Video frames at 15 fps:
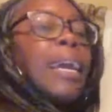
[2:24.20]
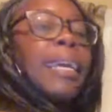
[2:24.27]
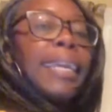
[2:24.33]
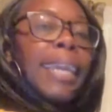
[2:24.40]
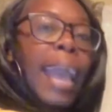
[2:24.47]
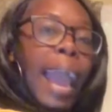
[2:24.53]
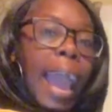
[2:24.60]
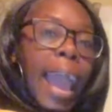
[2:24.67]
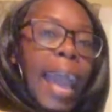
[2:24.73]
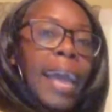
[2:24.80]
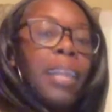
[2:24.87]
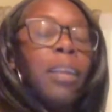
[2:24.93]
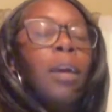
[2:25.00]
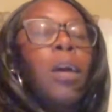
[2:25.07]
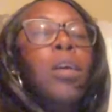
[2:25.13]

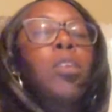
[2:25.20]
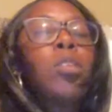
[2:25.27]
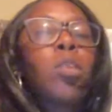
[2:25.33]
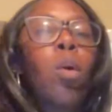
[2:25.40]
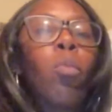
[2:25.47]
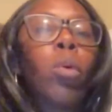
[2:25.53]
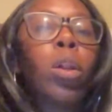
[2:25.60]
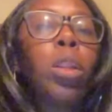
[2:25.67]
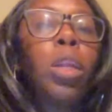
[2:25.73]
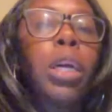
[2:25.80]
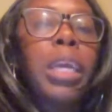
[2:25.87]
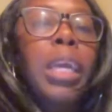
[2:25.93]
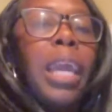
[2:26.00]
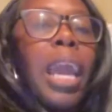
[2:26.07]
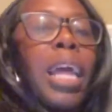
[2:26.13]
cat. So we're
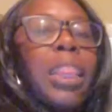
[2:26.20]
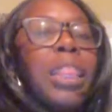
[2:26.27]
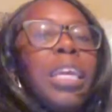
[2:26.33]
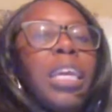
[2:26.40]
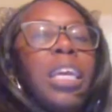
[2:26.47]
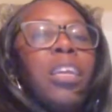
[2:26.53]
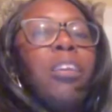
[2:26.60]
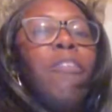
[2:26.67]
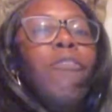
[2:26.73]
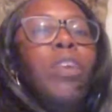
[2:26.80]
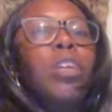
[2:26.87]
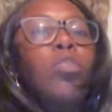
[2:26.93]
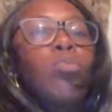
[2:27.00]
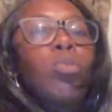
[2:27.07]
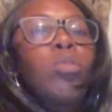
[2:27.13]
looking at the
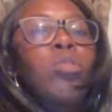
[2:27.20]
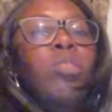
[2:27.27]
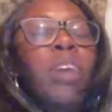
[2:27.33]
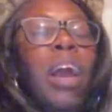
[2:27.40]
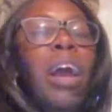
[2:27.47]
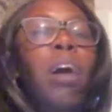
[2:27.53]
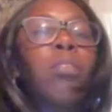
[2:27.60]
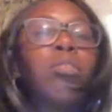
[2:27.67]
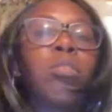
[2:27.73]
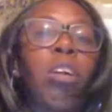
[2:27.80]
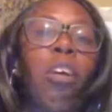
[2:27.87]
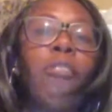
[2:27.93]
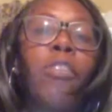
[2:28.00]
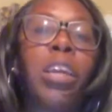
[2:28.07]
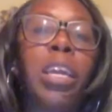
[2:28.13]
individual sounds
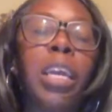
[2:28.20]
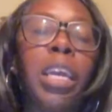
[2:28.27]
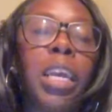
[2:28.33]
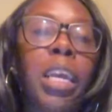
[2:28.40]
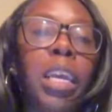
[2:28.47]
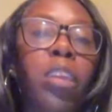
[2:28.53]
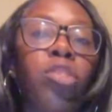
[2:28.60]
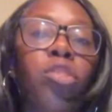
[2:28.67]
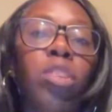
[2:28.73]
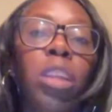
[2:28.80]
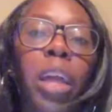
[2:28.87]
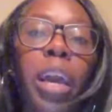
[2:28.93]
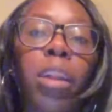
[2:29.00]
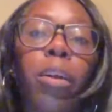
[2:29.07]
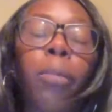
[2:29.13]
of each
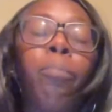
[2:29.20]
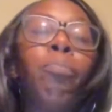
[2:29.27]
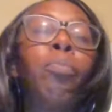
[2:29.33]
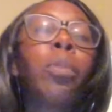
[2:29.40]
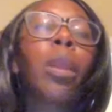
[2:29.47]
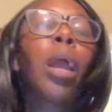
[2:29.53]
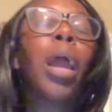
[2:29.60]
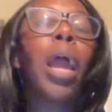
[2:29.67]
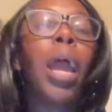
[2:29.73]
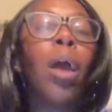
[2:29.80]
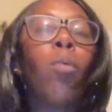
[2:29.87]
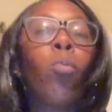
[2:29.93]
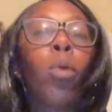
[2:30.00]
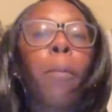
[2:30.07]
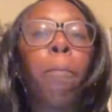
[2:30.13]
letter,
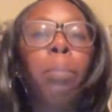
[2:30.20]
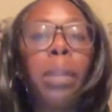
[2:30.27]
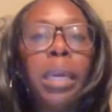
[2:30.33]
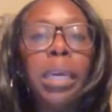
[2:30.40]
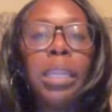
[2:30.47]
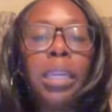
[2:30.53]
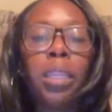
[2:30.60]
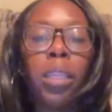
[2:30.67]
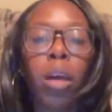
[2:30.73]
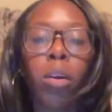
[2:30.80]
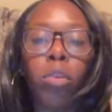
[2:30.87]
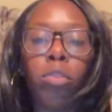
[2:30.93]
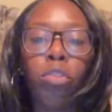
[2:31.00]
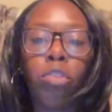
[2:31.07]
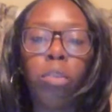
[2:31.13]
and we're blending
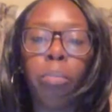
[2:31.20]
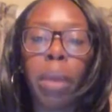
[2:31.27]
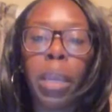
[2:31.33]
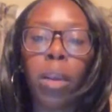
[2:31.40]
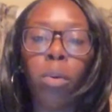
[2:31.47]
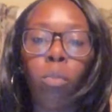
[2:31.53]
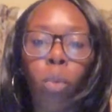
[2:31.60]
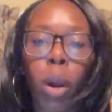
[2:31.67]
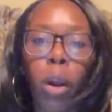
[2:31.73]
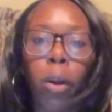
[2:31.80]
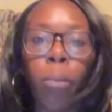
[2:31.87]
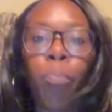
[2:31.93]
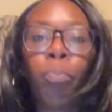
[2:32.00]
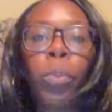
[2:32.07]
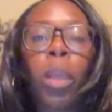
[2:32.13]
those to make a
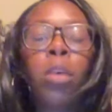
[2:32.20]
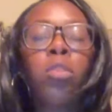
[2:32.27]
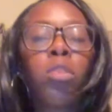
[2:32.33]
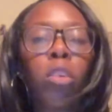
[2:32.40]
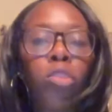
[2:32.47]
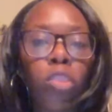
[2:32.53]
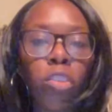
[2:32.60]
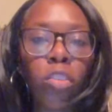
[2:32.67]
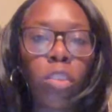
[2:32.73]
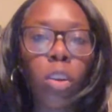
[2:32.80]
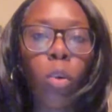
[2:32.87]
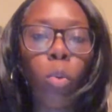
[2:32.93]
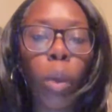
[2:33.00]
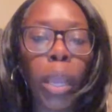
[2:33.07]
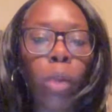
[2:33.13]
word. So just a
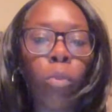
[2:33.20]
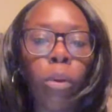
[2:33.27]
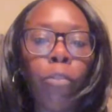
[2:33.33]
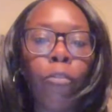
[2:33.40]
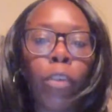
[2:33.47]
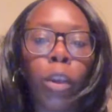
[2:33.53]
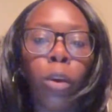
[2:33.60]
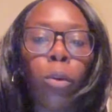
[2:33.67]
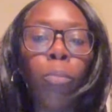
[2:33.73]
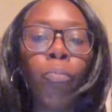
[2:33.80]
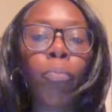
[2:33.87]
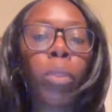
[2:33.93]
quick review.